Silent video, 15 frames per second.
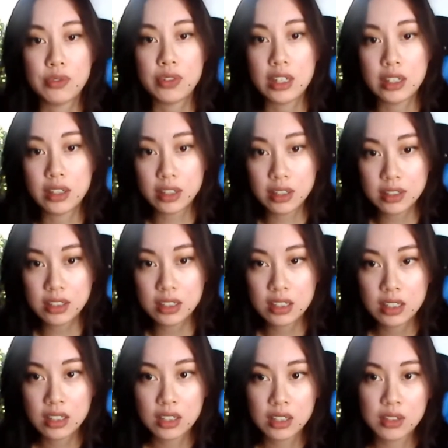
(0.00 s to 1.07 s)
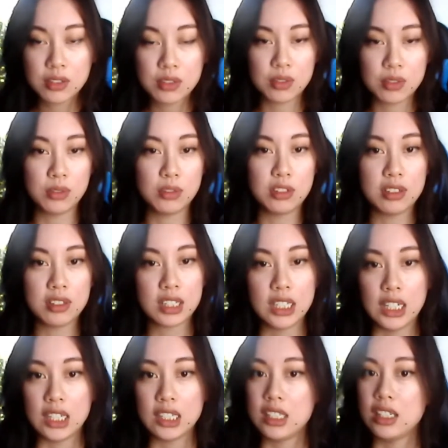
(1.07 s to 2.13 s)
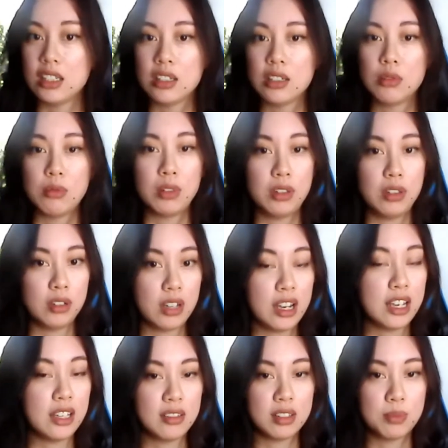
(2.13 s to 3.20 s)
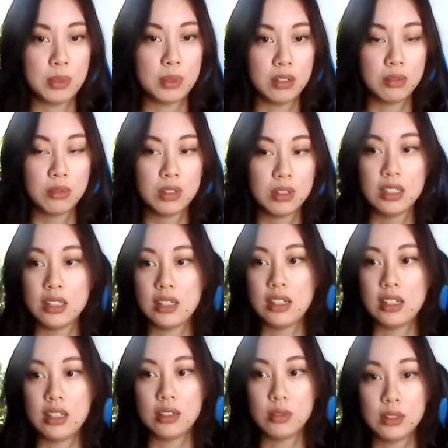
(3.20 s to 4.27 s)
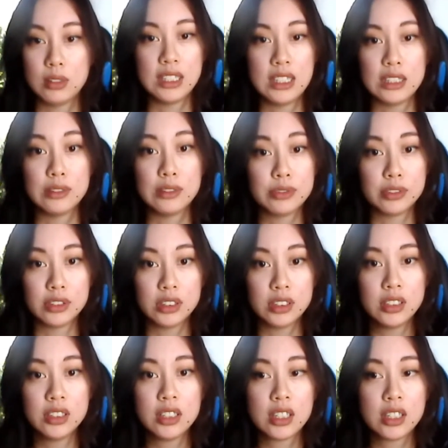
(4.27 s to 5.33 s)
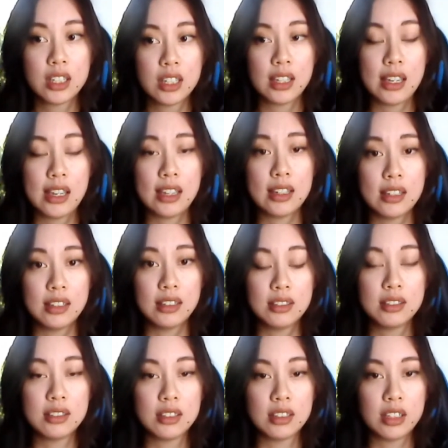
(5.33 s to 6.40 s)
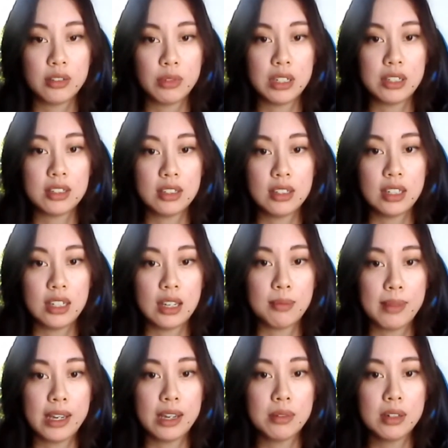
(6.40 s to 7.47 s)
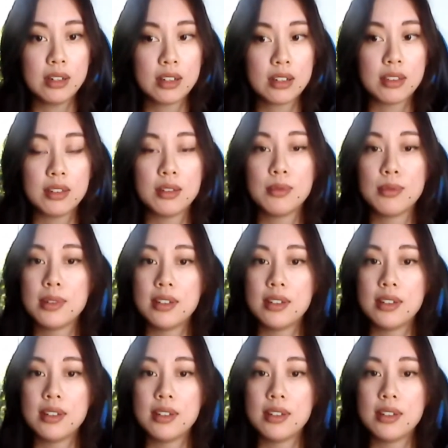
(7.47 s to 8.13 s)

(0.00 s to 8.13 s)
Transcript: field. So just connecting with you guys has been really, really helpful. And recently at my work, there